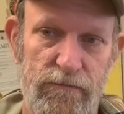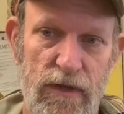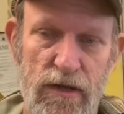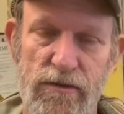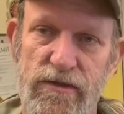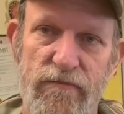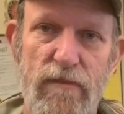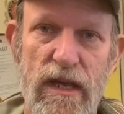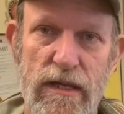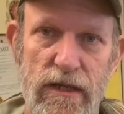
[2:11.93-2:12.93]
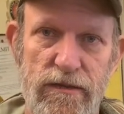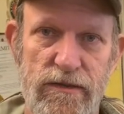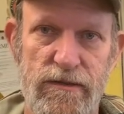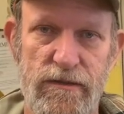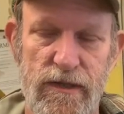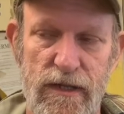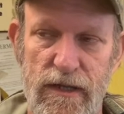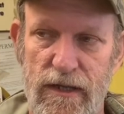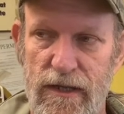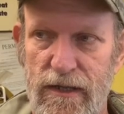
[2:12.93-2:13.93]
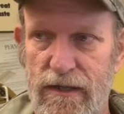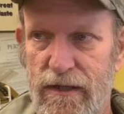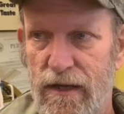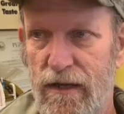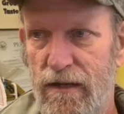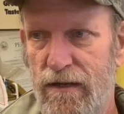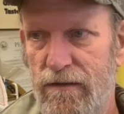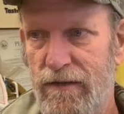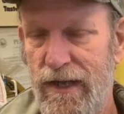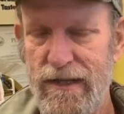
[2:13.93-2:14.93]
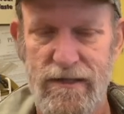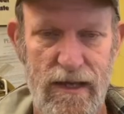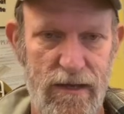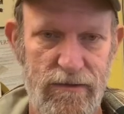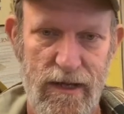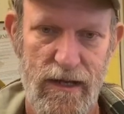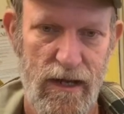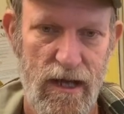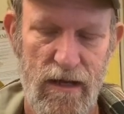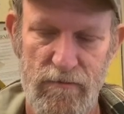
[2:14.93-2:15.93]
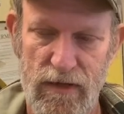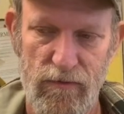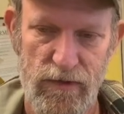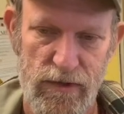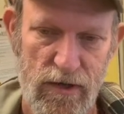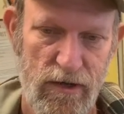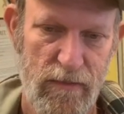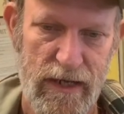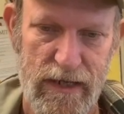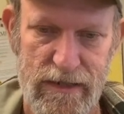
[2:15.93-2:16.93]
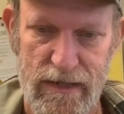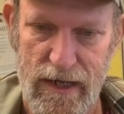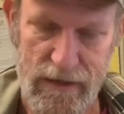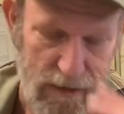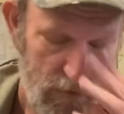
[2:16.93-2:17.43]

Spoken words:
hundreds of millions. And that sounds like a lot, but when you're talking about insects, it